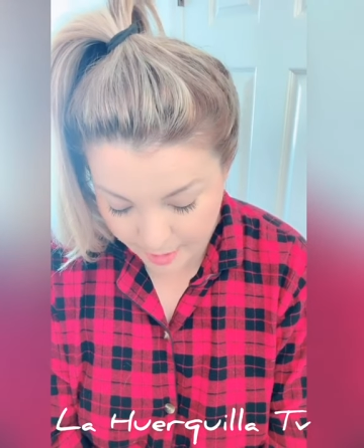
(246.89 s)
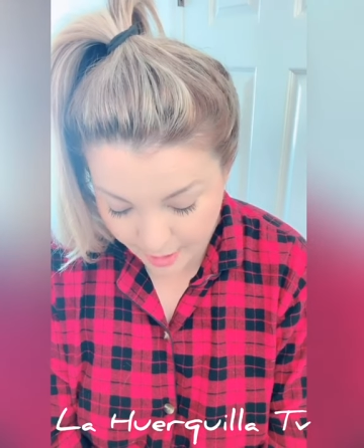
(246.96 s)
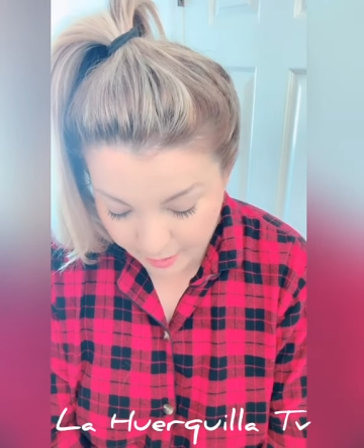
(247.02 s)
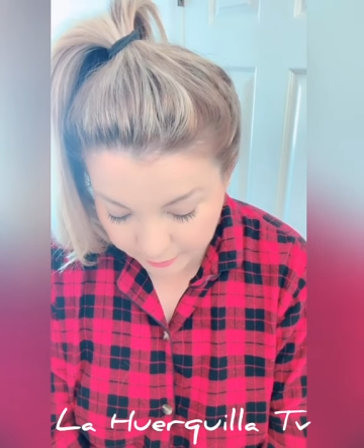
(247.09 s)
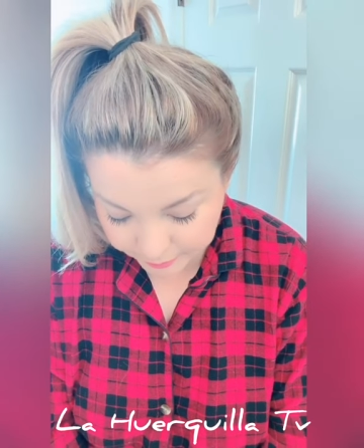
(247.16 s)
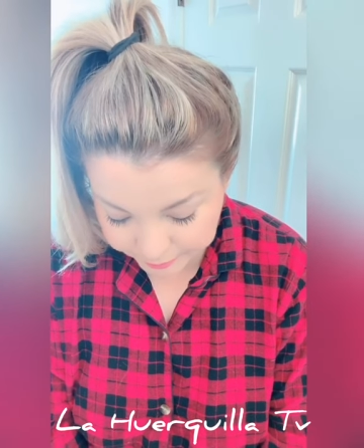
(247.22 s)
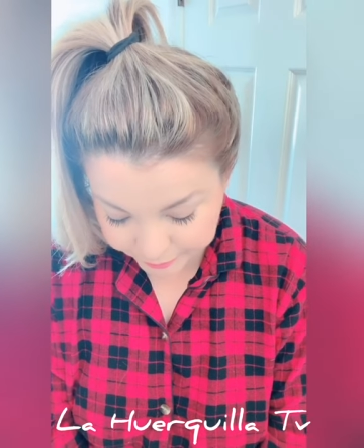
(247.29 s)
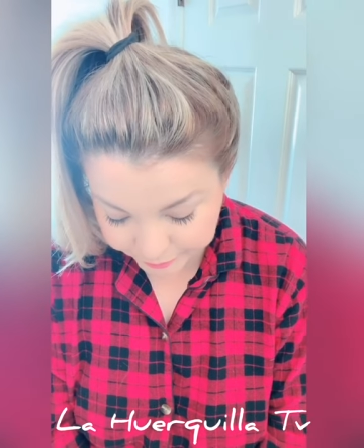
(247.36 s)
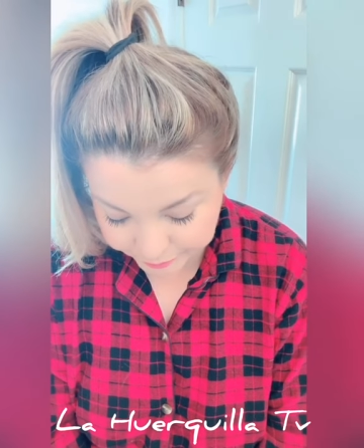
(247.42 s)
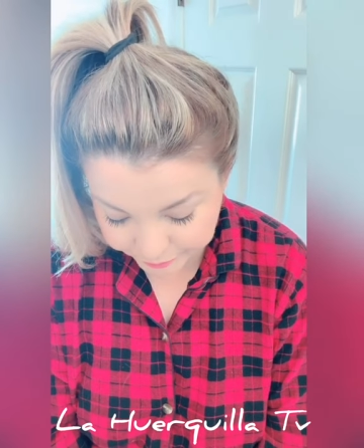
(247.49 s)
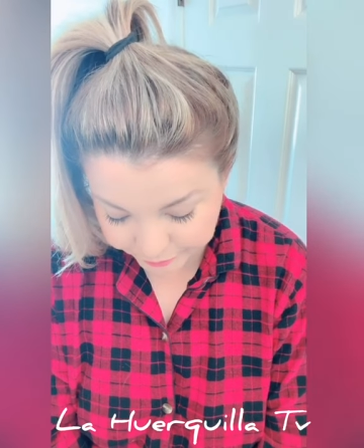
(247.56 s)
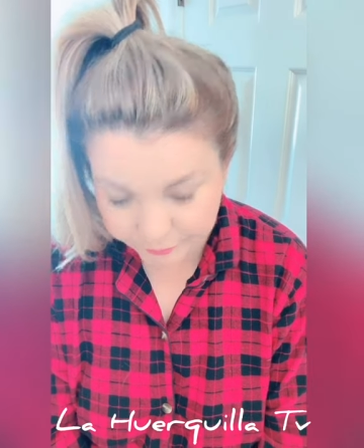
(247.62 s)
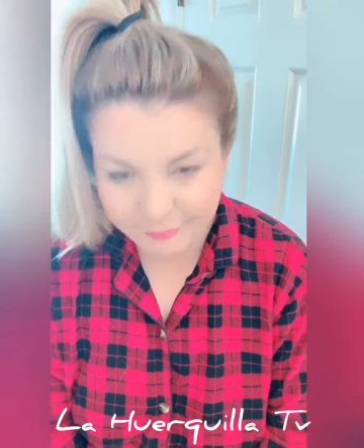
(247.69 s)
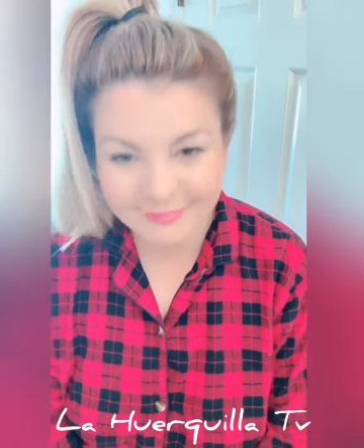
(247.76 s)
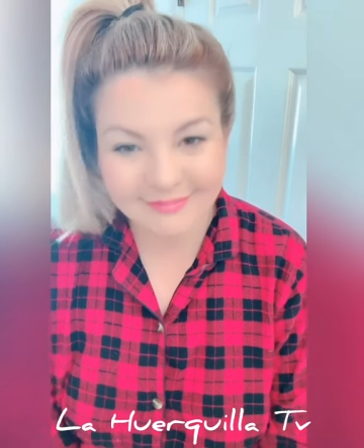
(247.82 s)

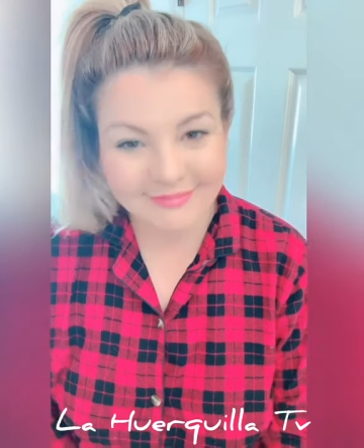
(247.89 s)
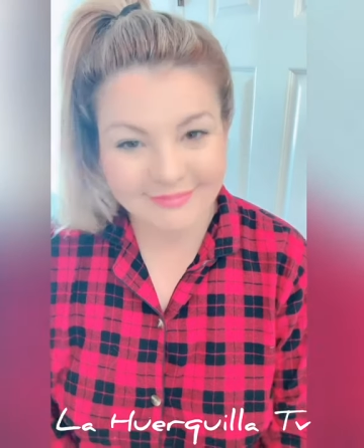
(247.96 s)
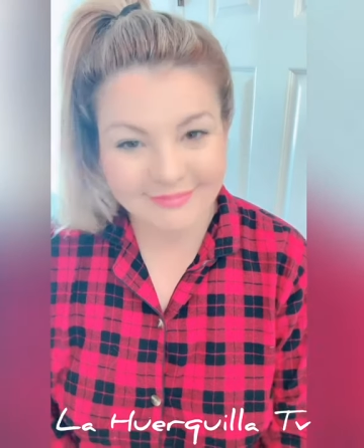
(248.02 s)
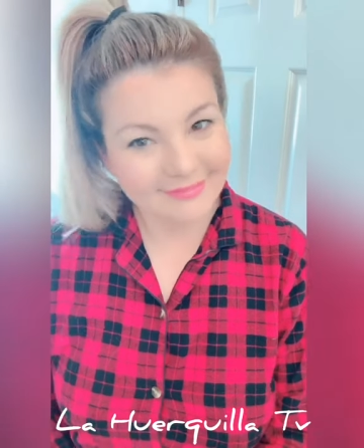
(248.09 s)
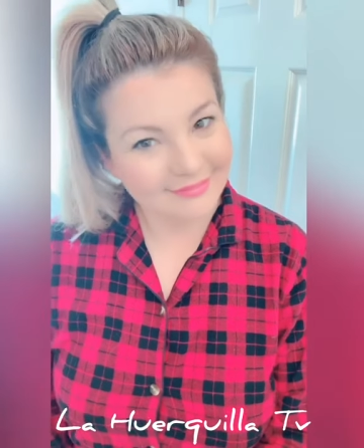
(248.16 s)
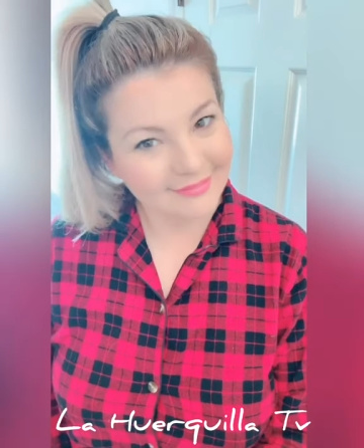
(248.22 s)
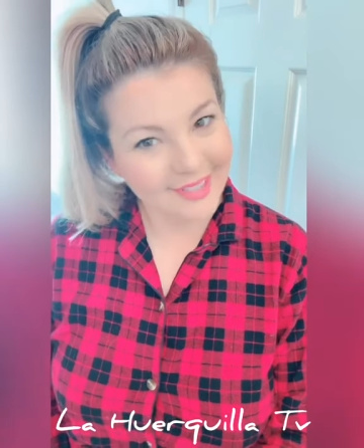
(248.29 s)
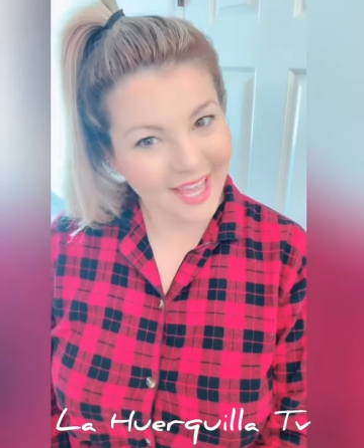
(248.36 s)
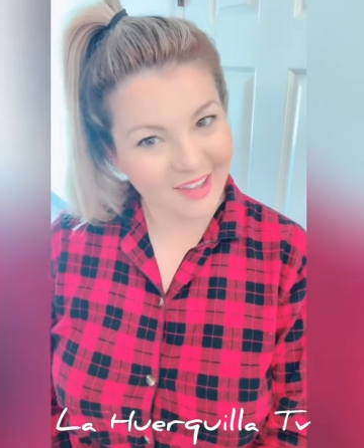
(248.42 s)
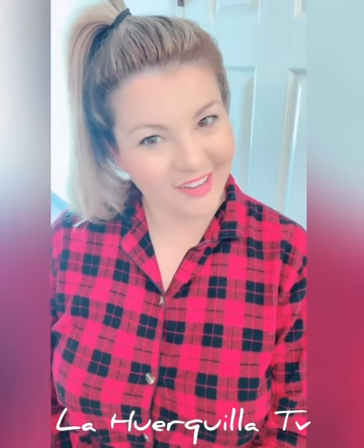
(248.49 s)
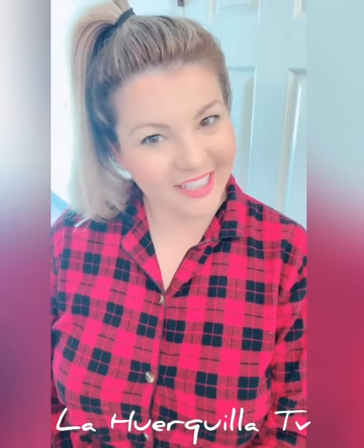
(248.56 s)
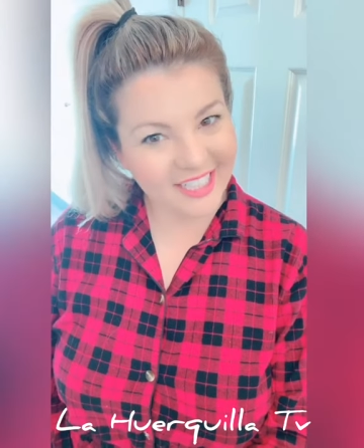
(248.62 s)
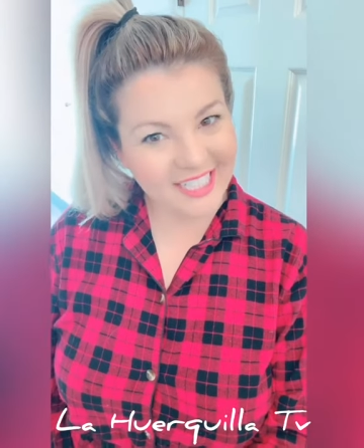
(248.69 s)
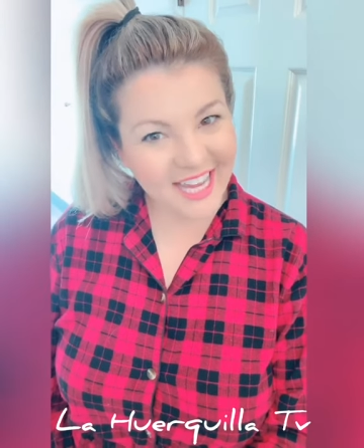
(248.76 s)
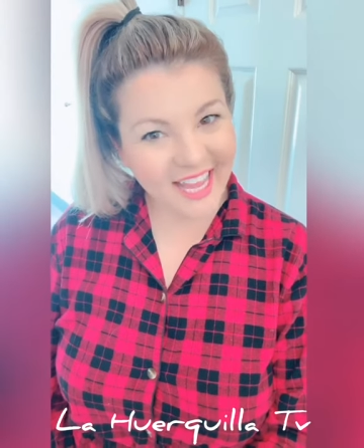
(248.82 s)
Have a
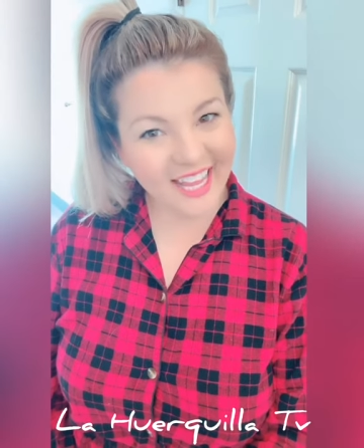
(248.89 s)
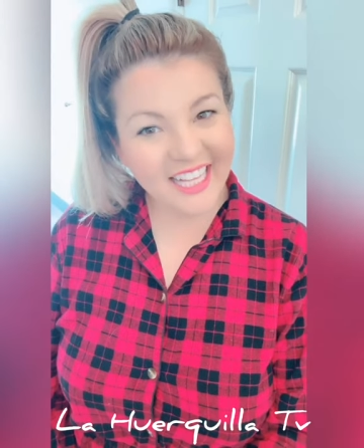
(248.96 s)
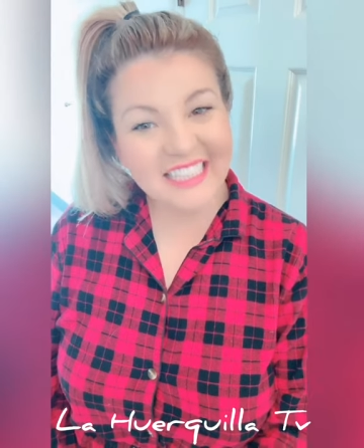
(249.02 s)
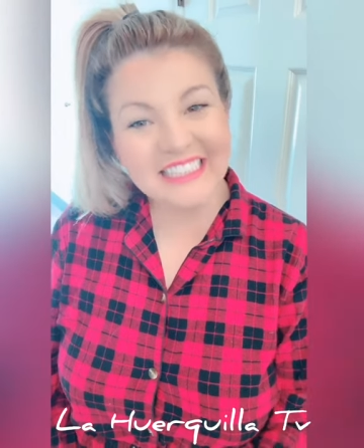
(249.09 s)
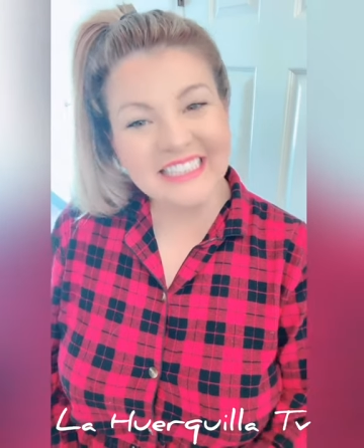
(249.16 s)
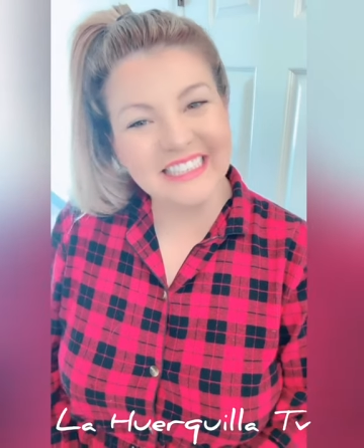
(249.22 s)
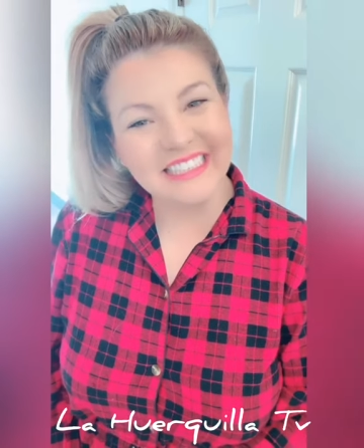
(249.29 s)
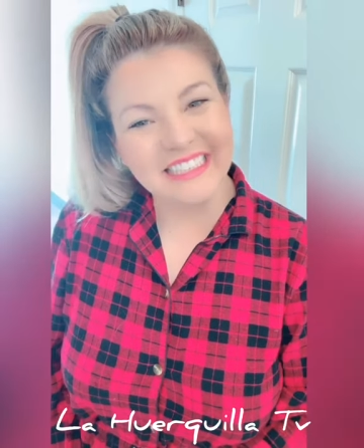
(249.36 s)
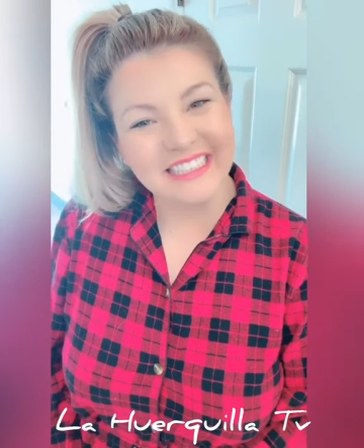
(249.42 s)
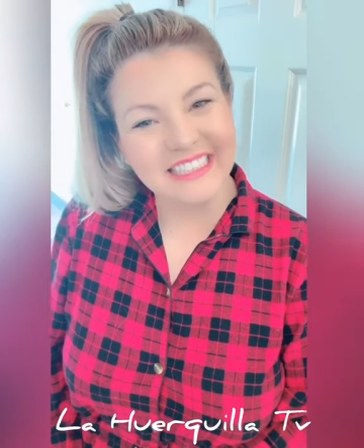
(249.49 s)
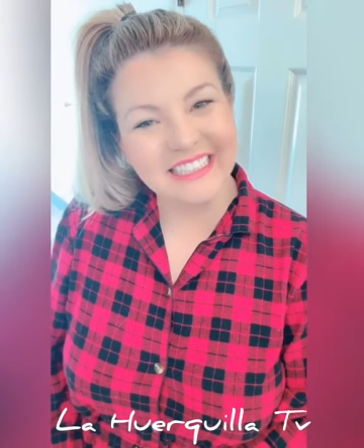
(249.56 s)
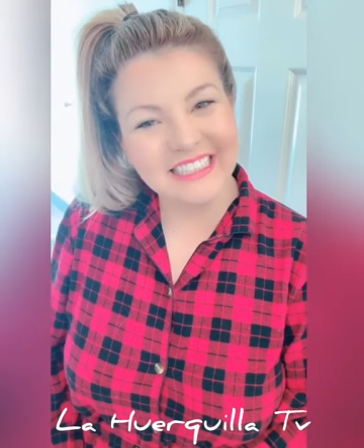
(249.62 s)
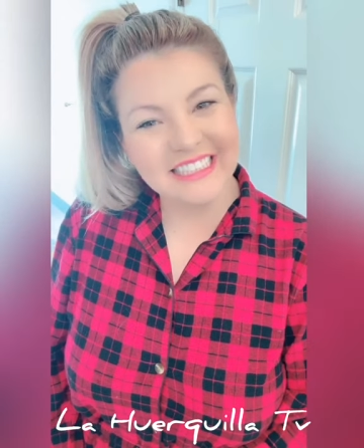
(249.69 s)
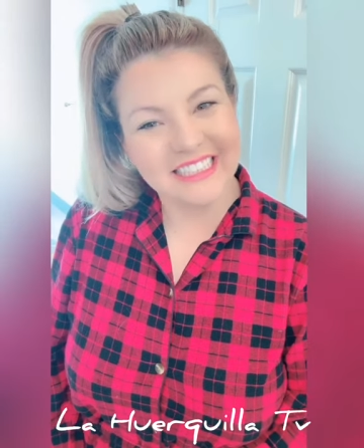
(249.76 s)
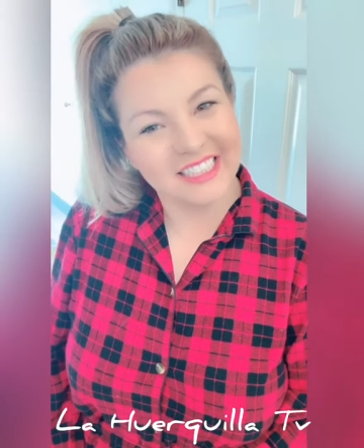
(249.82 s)
good day.
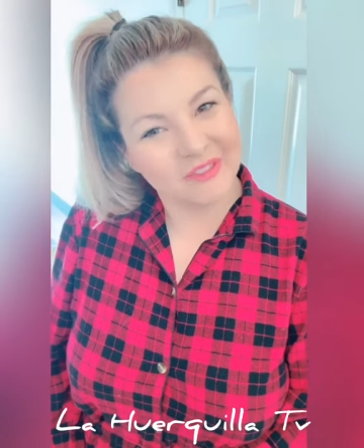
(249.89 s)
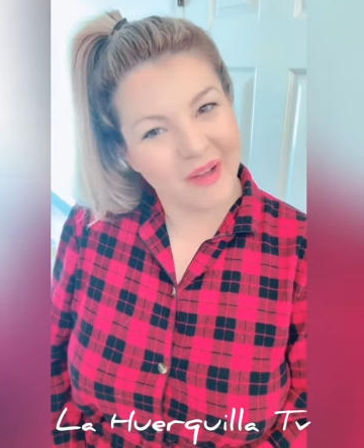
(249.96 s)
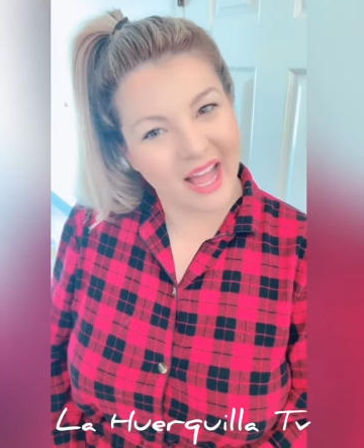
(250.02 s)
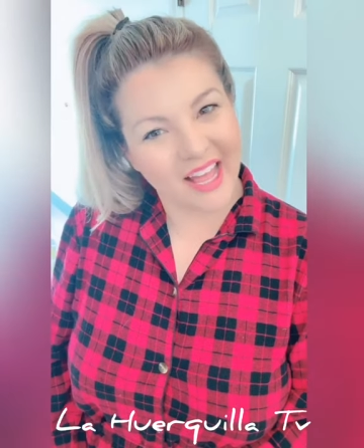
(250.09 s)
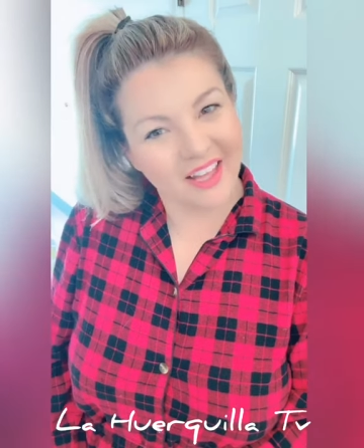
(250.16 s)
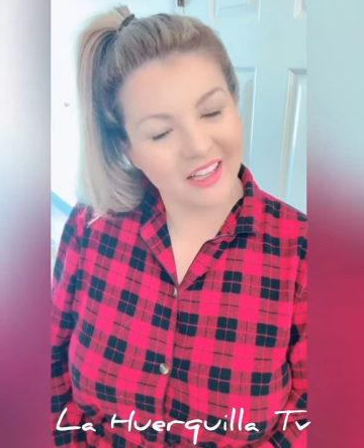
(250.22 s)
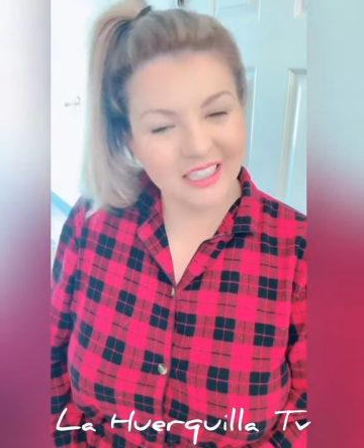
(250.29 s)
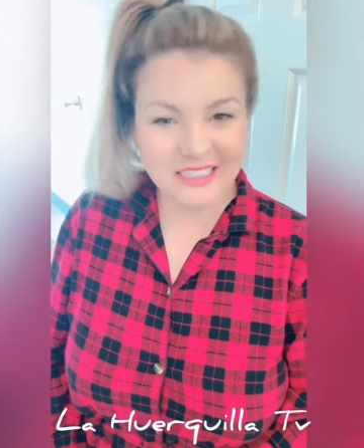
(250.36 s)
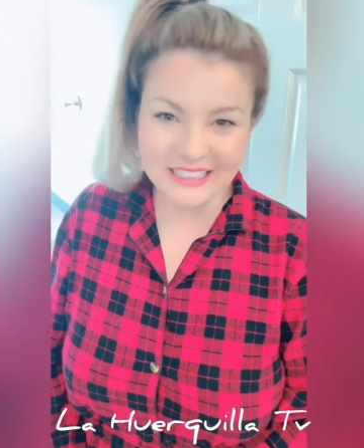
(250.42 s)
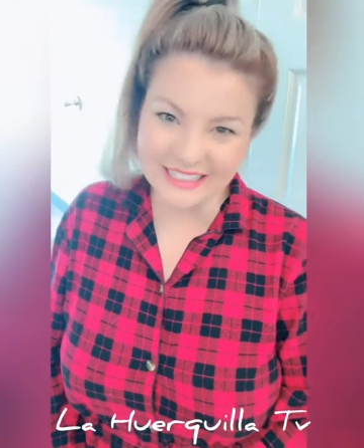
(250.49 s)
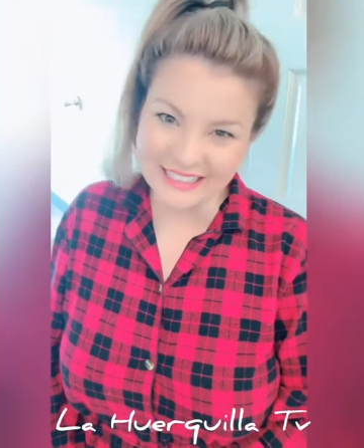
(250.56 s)
Smile.